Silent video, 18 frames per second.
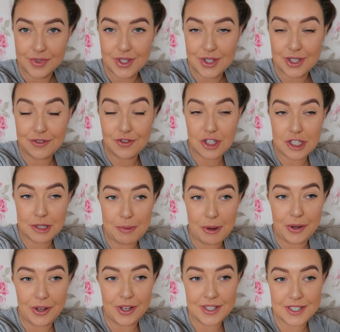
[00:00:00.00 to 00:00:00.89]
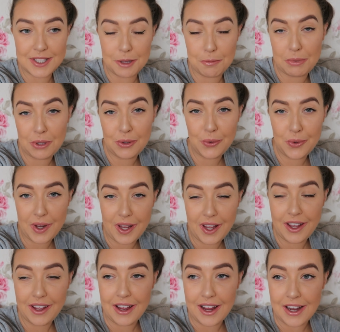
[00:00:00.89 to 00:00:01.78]
So I've just spoken to the builder
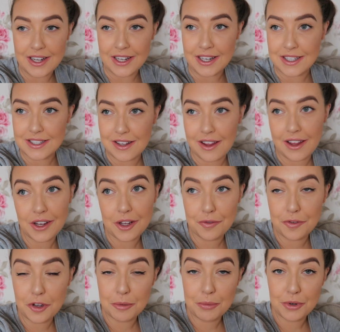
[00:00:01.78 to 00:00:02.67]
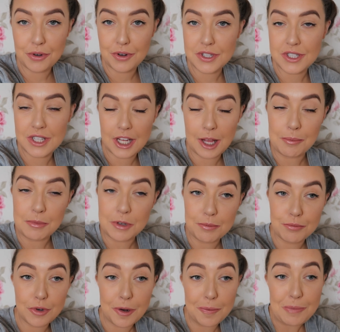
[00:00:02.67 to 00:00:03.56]
and he's like, I've come across a
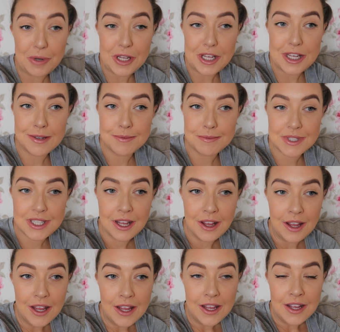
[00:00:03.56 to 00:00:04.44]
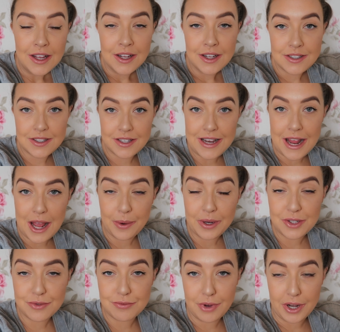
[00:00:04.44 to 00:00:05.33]
couple of problems. So
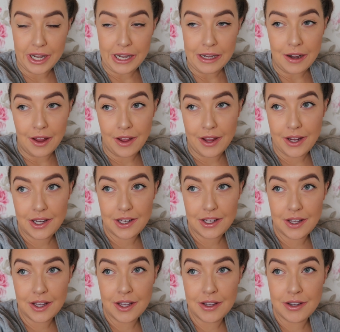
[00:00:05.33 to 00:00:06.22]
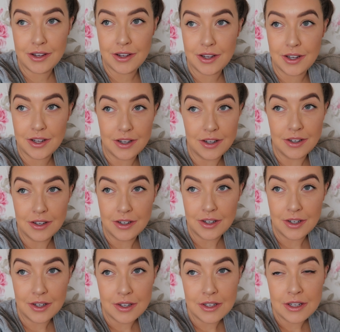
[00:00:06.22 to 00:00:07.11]
now he's running like,
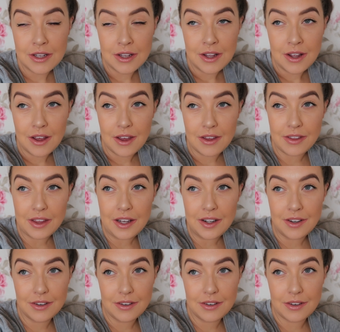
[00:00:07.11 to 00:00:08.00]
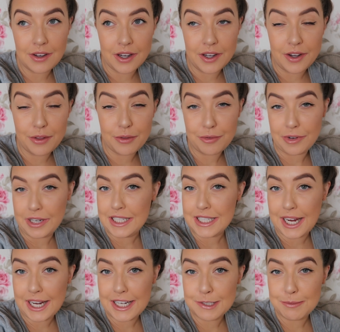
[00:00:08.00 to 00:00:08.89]
I think kind of
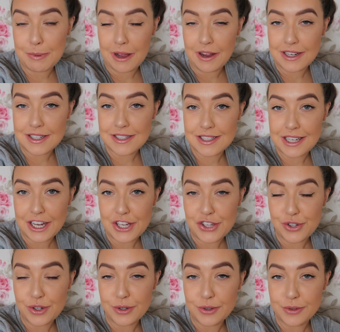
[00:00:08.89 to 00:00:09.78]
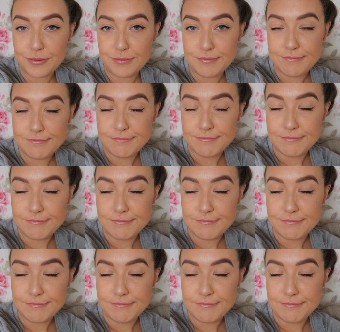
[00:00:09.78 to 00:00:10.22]
3 days behind schedule.